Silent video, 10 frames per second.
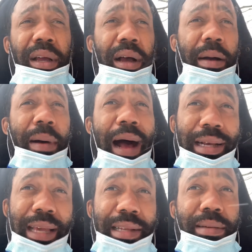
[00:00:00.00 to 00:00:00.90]
Um,
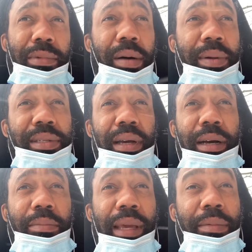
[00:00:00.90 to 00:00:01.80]
Ox had some moments
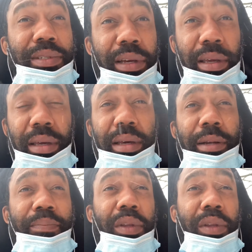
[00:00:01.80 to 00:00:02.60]
um, where he was looking good.